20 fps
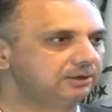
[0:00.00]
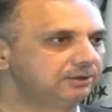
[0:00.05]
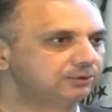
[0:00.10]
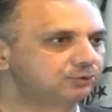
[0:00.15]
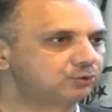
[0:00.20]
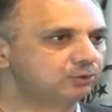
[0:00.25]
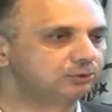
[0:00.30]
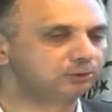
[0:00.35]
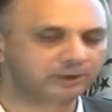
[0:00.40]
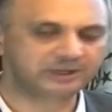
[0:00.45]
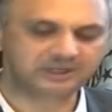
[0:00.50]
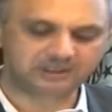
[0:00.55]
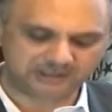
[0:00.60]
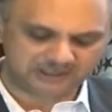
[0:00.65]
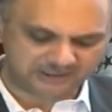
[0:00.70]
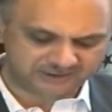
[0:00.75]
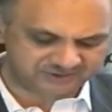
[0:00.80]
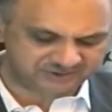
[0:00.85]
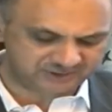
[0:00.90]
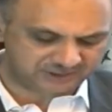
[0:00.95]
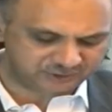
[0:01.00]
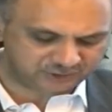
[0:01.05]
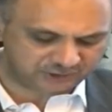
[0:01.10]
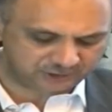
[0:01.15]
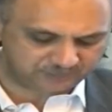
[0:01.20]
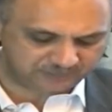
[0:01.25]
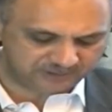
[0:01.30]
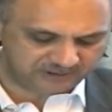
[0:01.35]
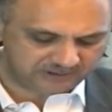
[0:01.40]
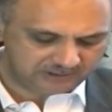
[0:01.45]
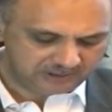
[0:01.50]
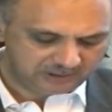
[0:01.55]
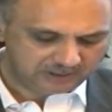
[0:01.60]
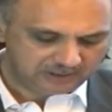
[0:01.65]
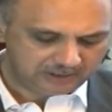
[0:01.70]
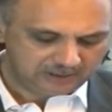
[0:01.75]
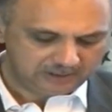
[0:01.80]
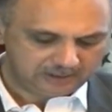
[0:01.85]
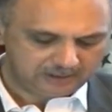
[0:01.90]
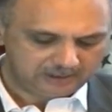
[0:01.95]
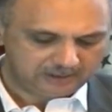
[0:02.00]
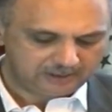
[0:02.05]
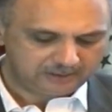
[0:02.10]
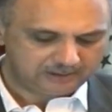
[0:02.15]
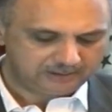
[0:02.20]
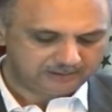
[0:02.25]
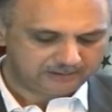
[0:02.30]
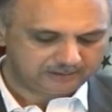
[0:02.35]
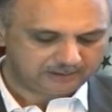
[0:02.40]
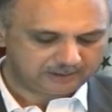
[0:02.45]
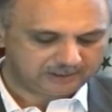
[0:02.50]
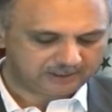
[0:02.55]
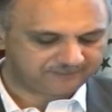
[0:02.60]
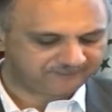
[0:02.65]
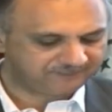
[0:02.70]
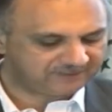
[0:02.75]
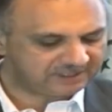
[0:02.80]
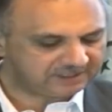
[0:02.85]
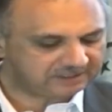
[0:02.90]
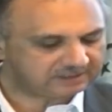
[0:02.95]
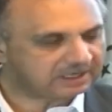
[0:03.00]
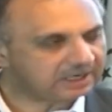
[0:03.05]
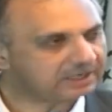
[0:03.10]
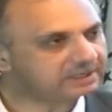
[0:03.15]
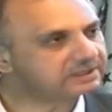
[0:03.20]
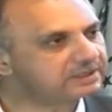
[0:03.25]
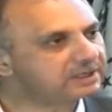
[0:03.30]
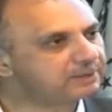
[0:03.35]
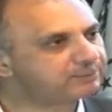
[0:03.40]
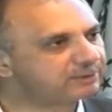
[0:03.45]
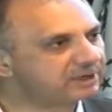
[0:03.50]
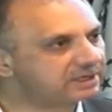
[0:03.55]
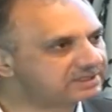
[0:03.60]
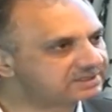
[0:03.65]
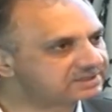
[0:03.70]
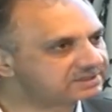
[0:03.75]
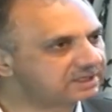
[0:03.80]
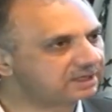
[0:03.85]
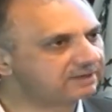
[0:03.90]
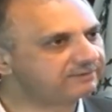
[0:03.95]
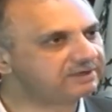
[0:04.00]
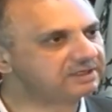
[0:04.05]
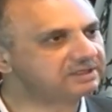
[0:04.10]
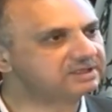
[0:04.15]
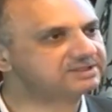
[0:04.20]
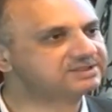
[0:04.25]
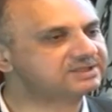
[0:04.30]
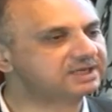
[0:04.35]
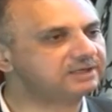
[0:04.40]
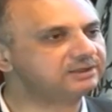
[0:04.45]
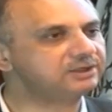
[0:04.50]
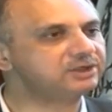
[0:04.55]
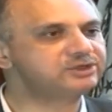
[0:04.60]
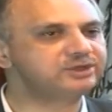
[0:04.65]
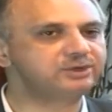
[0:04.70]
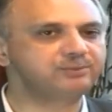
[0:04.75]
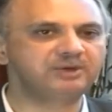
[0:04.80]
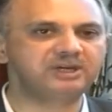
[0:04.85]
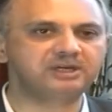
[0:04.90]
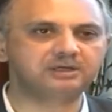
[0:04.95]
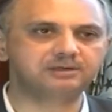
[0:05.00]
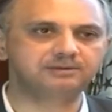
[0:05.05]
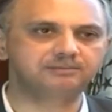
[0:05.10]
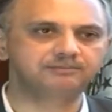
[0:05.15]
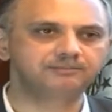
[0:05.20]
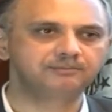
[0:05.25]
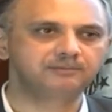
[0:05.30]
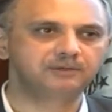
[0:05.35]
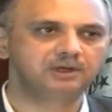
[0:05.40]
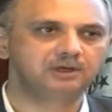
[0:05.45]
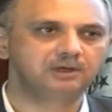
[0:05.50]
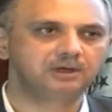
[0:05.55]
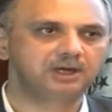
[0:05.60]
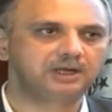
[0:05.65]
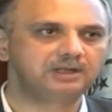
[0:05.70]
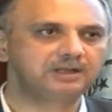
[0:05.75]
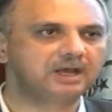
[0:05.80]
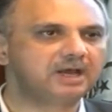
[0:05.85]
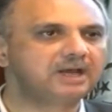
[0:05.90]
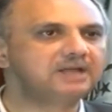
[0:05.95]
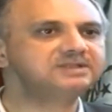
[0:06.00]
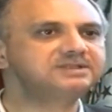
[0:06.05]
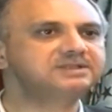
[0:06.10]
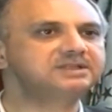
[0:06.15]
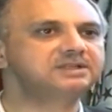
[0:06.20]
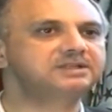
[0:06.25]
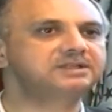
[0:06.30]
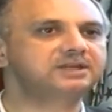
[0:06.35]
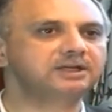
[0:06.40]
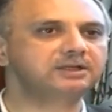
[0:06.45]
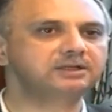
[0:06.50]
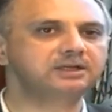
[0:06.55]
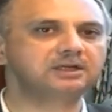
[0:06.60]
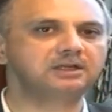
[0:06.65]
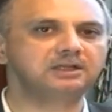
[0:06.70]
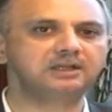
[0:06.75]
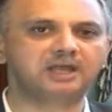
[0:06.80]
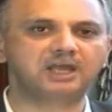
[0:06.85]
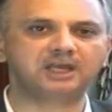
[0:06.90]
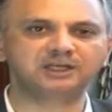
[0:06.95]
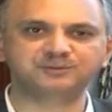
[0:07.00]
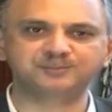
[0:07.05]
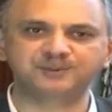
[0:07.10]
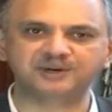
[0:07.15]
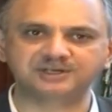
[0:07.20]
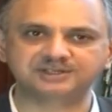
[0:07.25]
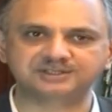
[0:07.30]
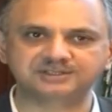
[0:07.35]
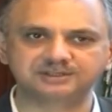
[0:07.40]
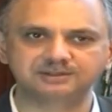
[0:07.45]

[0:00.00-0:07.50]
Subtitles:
So ladies and gentlemen, I'm very glad NEPRA is having this energy week. And as the technical experts,